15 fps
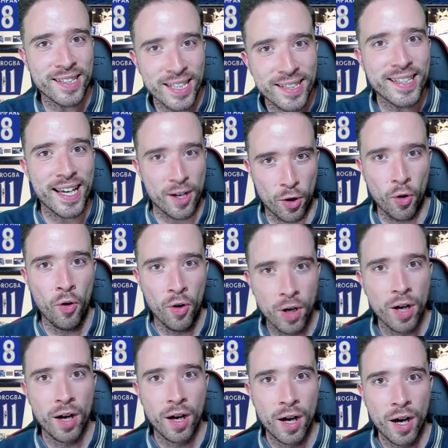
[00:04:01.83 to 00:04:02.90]
the deal,
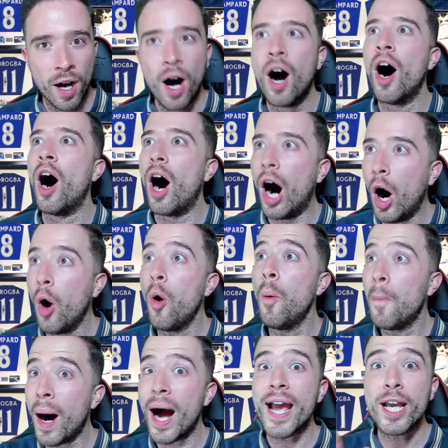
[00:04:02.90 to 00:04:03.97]
oh
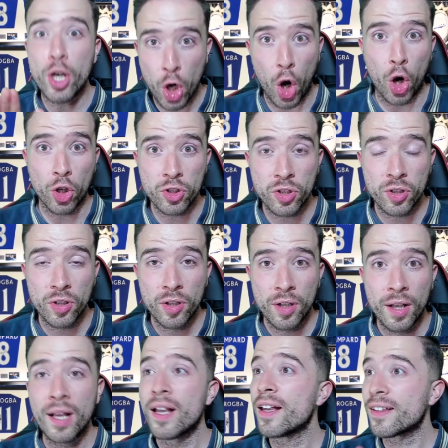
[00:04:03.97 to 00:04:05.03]
my god,
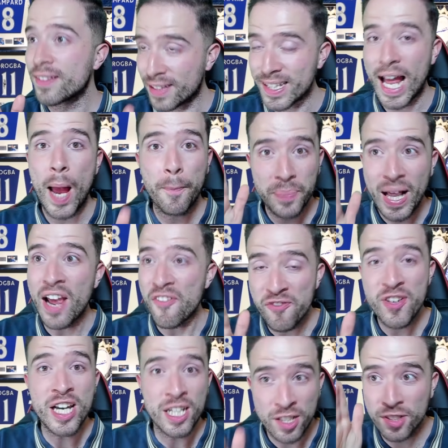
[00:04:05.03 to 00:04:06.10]
snap their
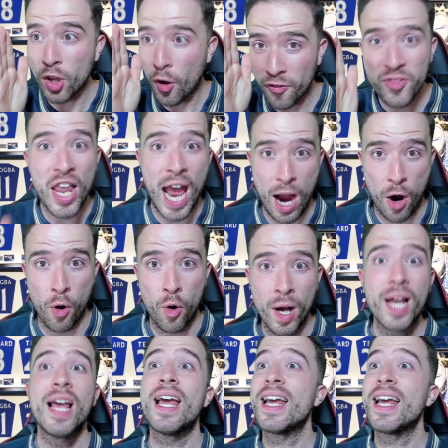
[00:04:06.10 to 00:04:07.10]
fingers off now.